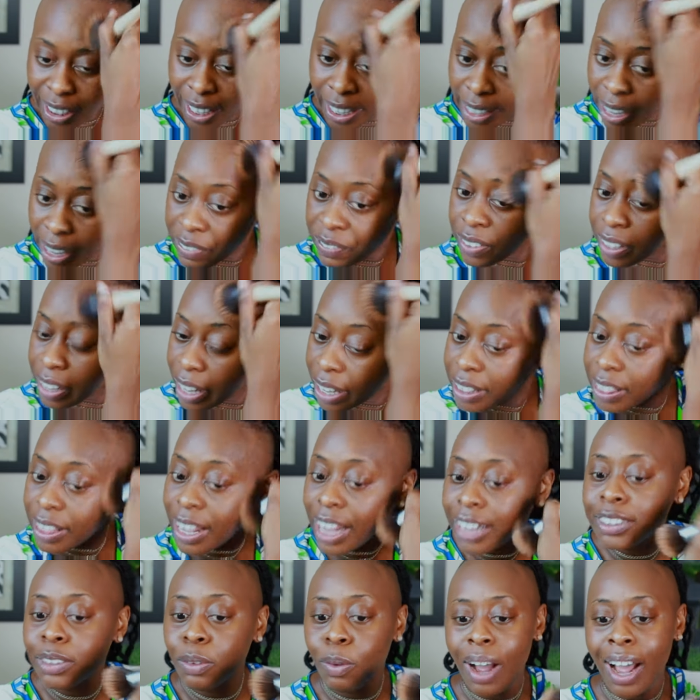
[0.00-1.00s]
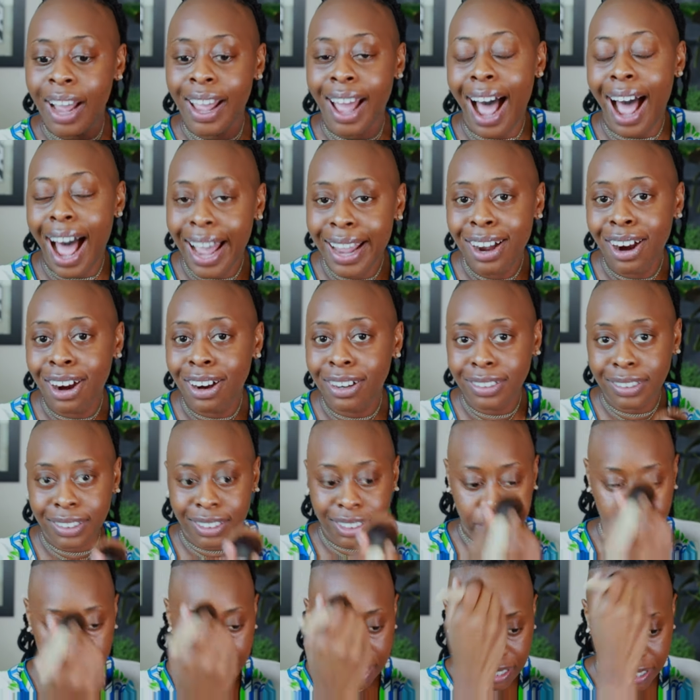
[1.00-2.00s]
And I feel like that's why I hardly
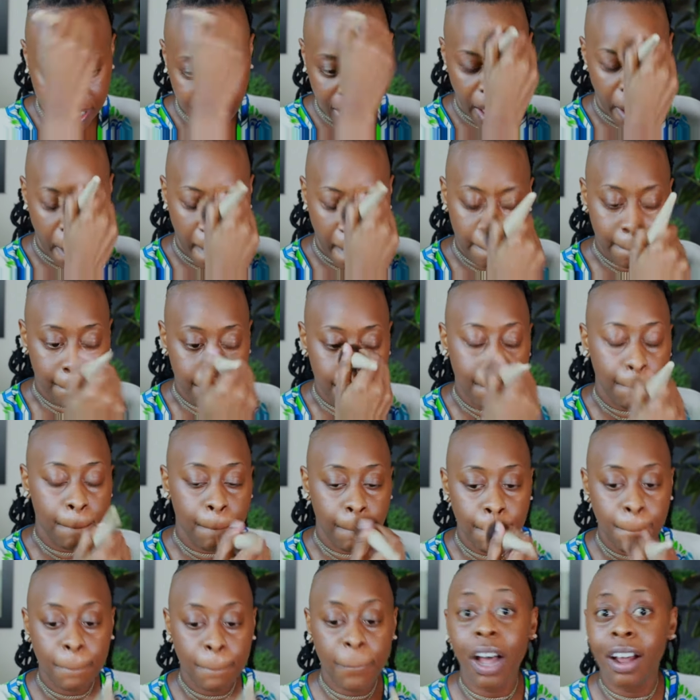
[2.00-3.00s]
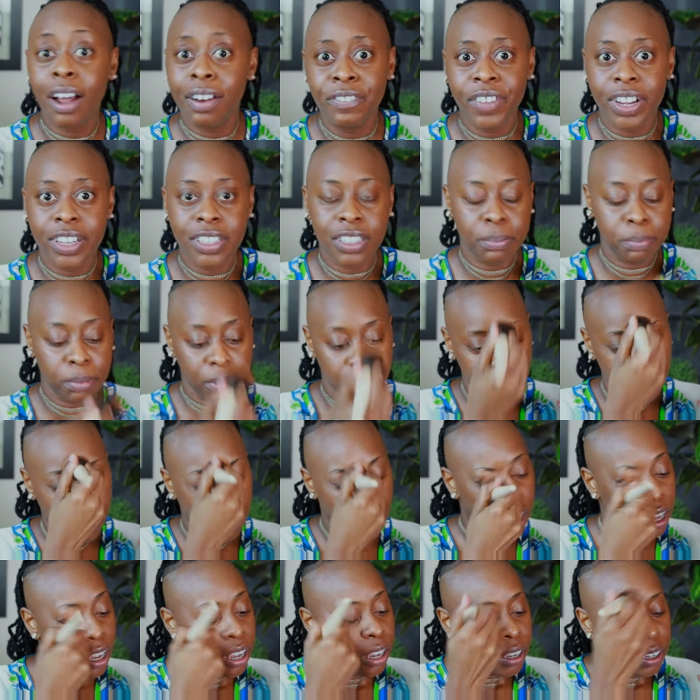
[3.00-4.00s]
spend time on Facebook.
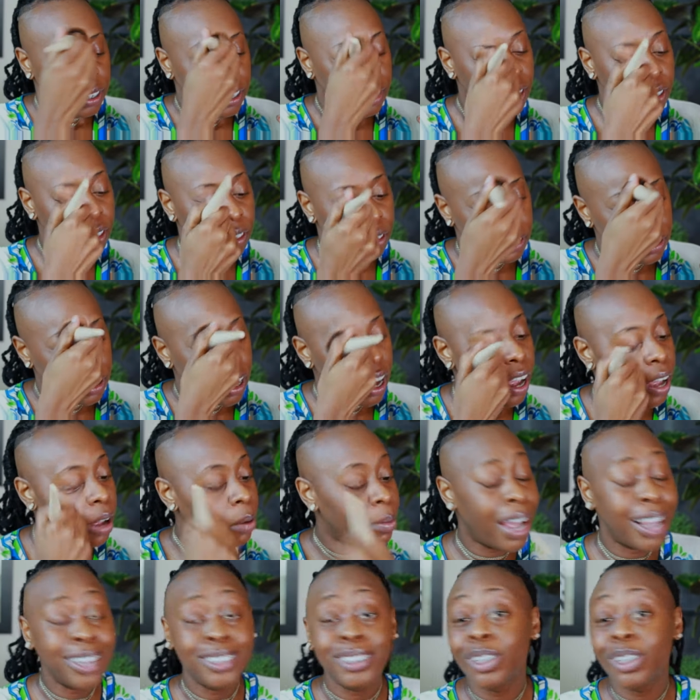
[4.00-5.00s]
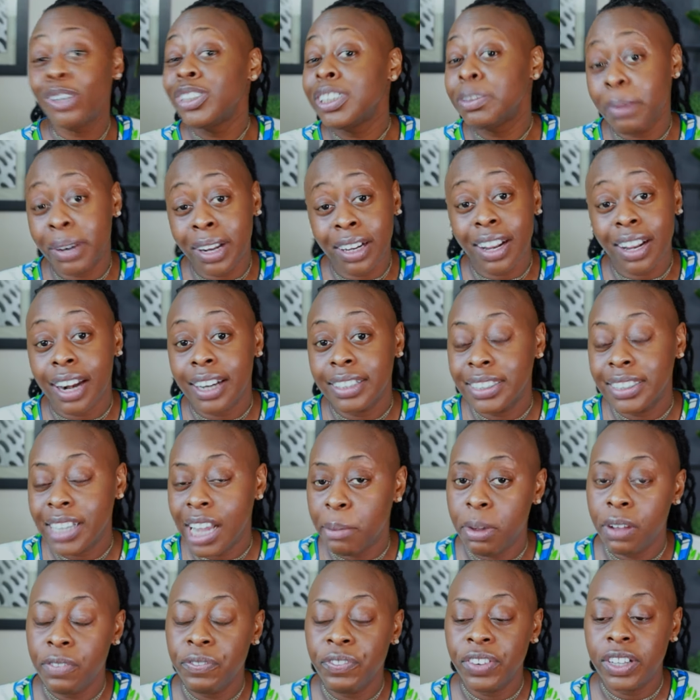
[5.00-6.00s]
You know, um, I don't spend a lot of
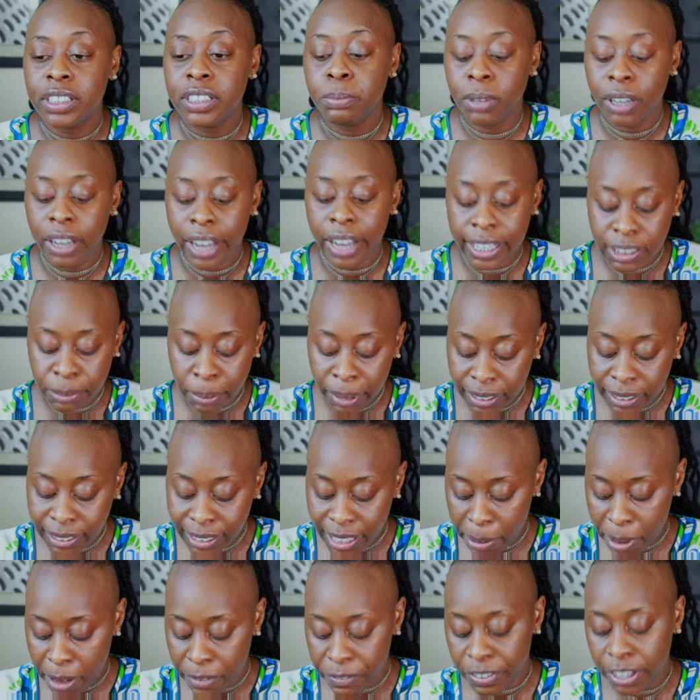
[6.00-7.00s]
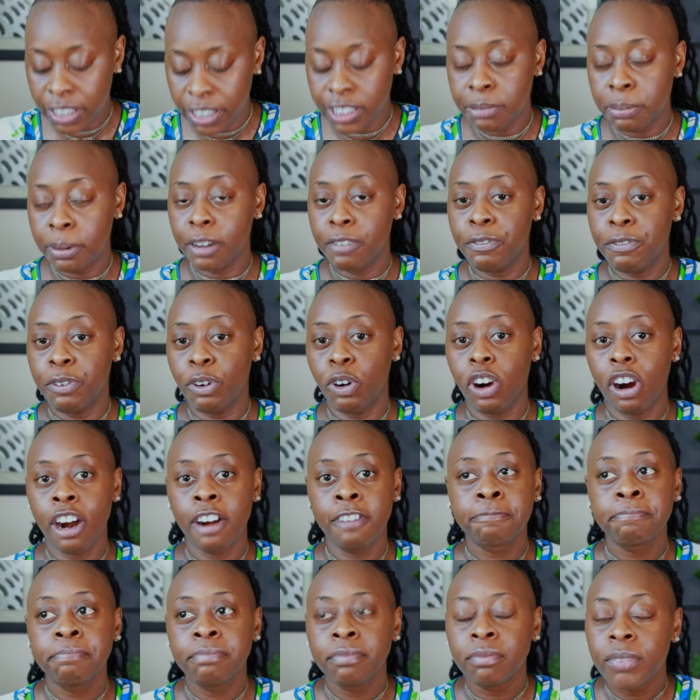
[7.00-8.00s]
time on Facebook. I spend time on Facebook
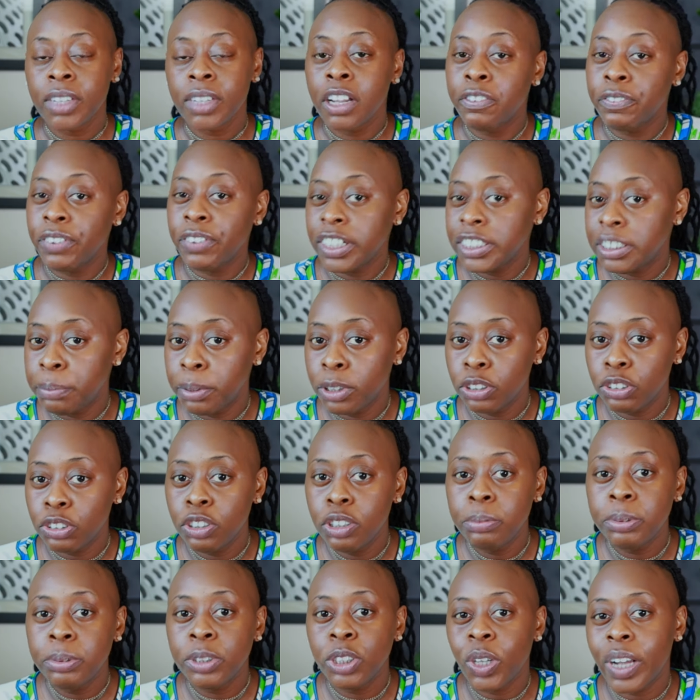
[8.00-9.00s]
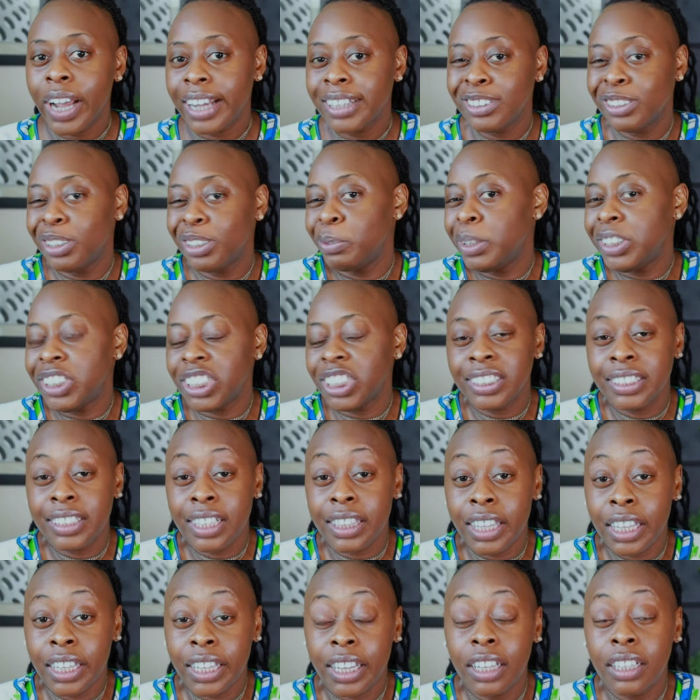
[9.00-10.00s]
for Facebook groups. You guys know we just did
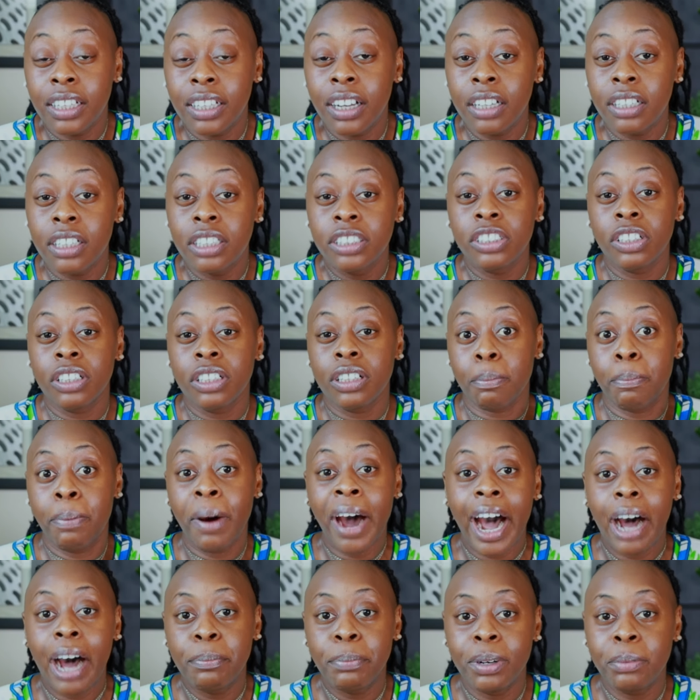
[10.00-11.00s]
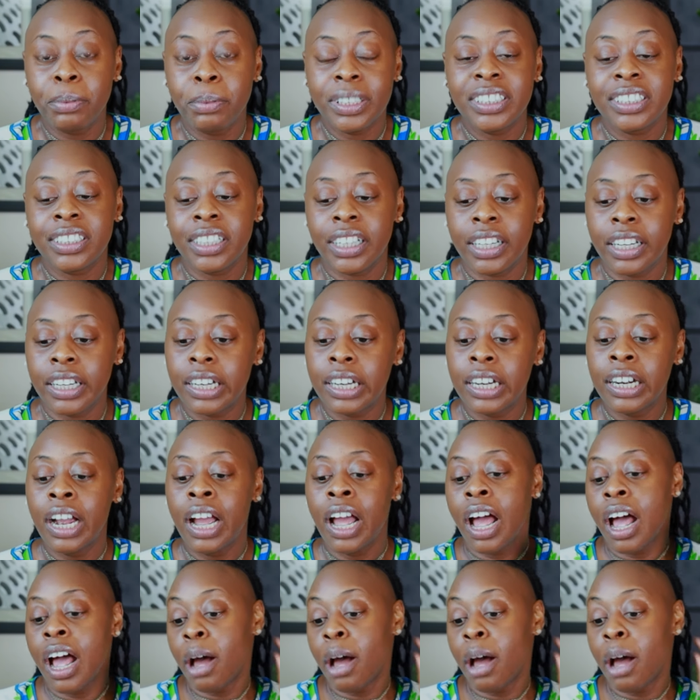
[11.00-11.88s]
Thinking Color, so the pop up is there.